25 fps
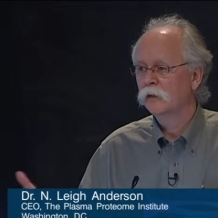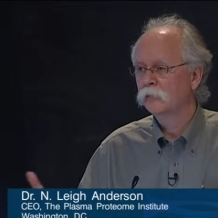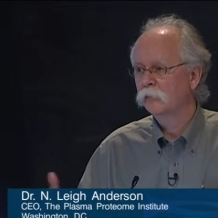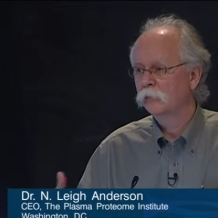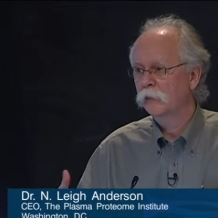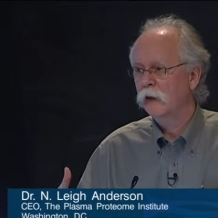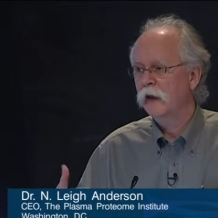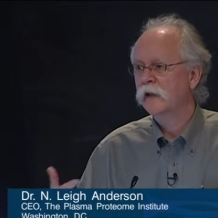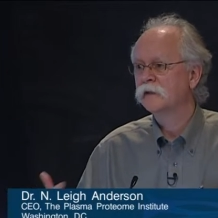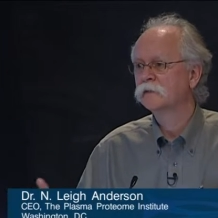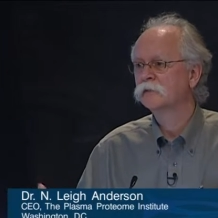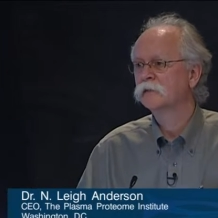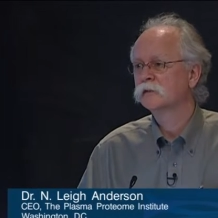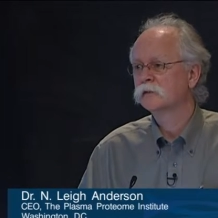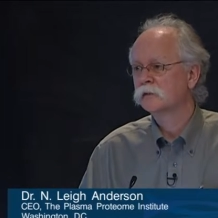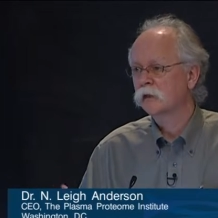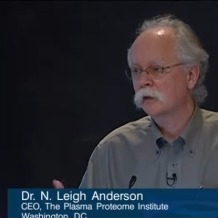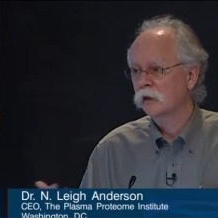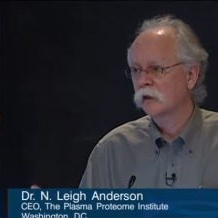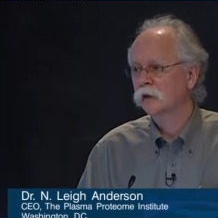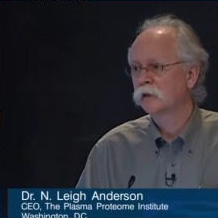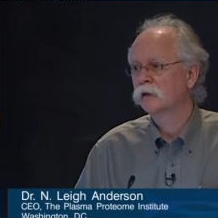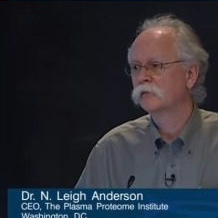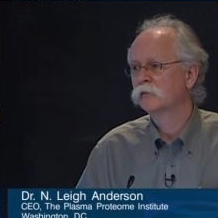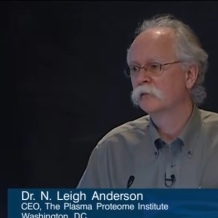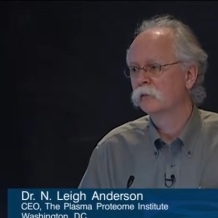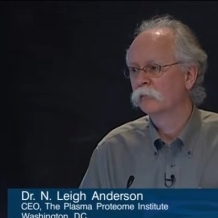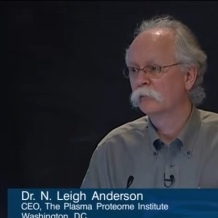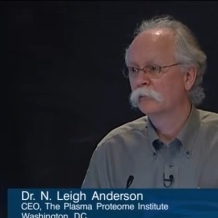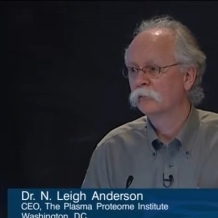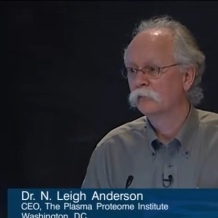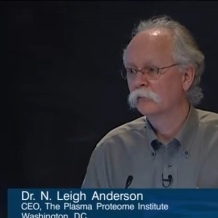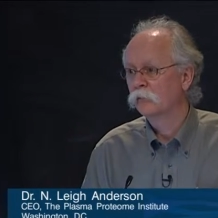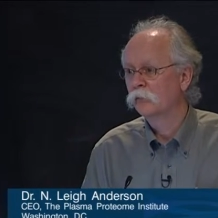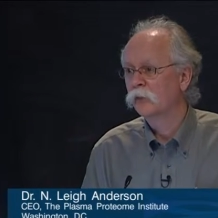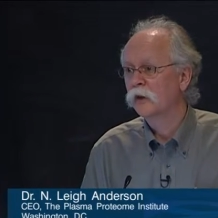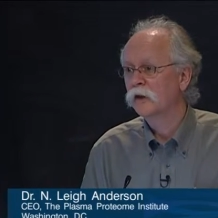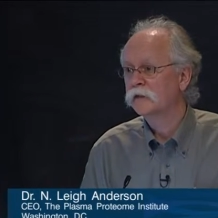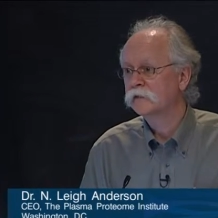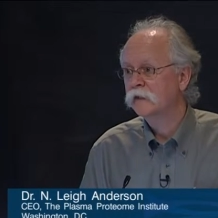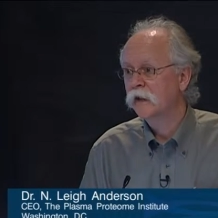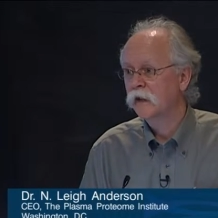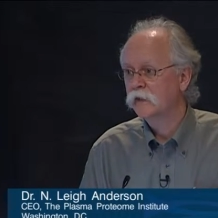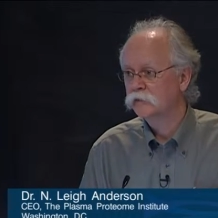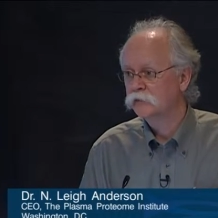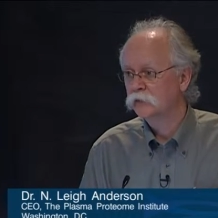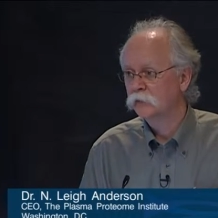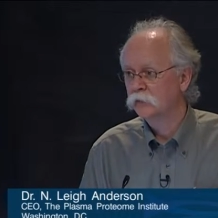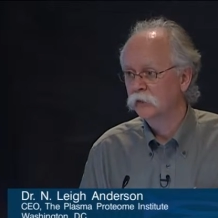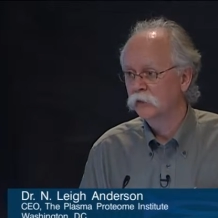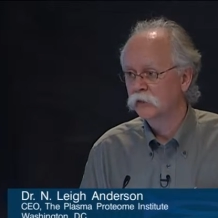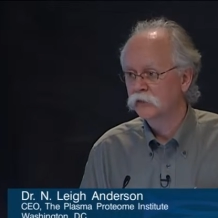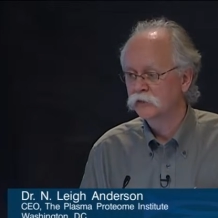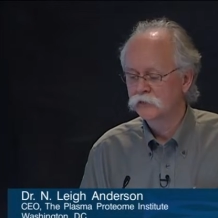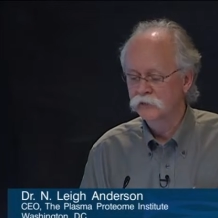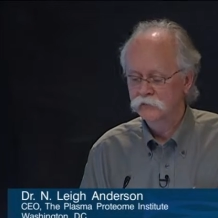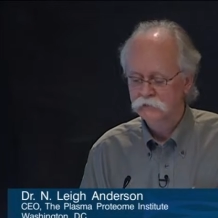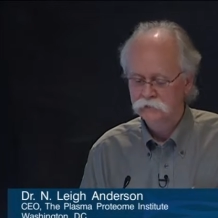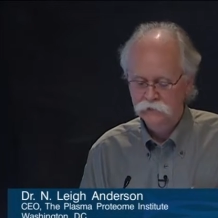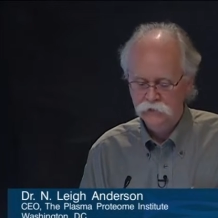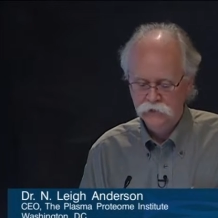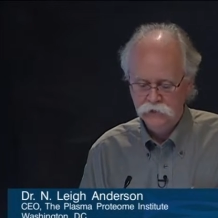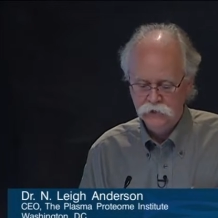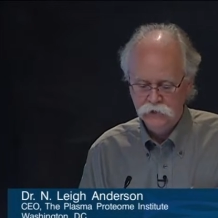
plasmas collected from breast cancer patients